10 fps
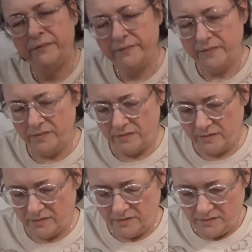
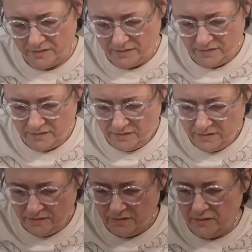
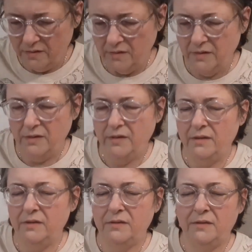
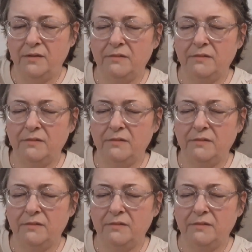No one is speaking in this clip.